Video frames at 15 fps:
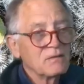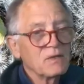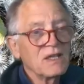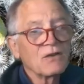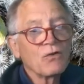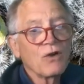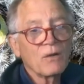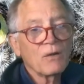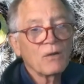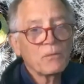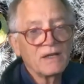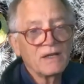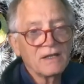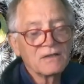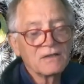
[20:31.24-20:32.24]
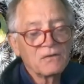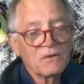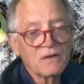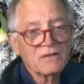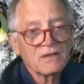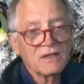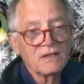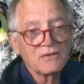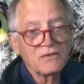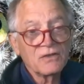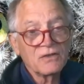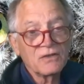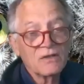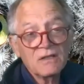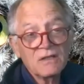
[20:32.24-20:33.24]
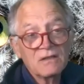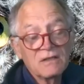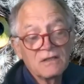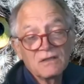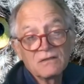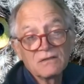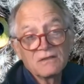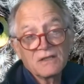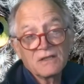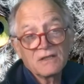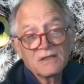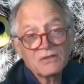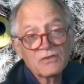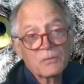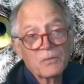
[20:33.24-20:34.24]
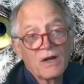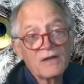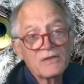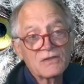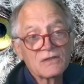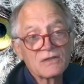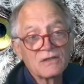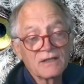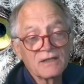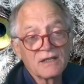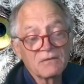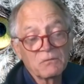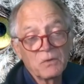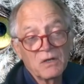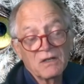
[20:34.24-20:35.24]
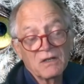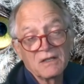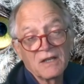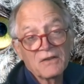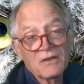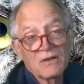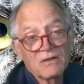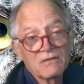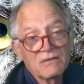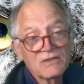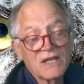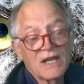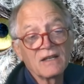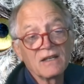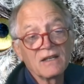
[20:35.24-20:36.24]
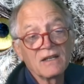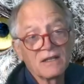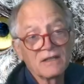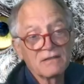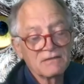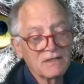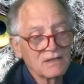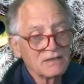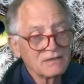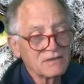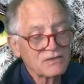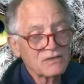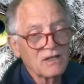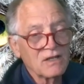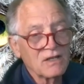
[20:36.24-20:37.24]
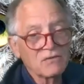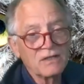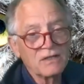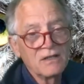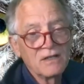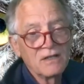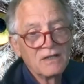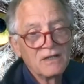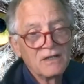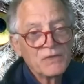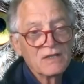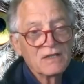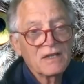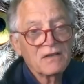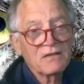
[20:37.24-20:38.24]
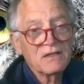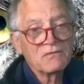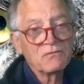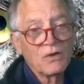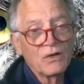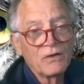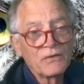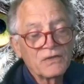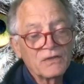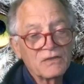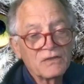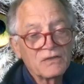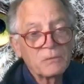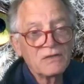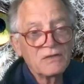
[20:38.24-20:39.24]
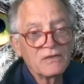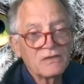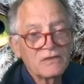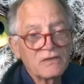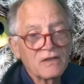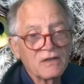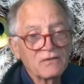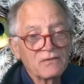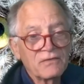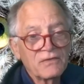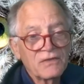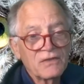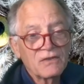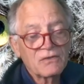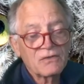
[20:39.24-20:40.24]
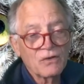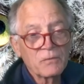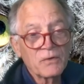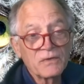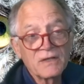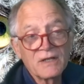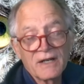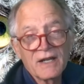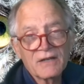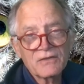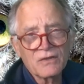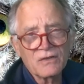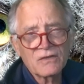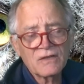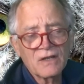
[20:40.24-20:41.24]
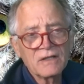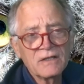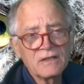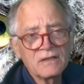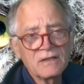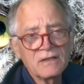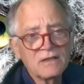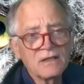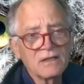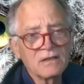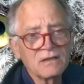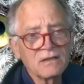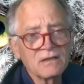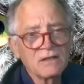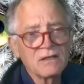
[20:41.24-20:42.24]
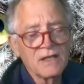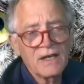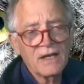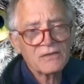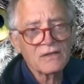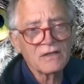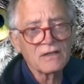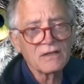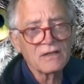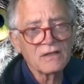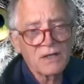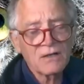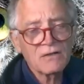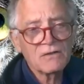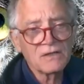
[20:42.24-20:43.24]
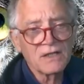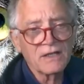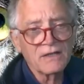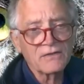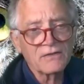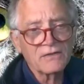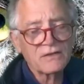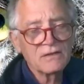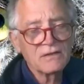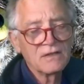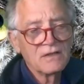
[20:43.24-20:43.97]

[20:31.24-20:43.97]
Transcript: incorporating into ornithology are going to yield additional surprises like that. Another satellite discovery involves a species of shorebird that I actually studied in Alaska, in Barrow, Alaska,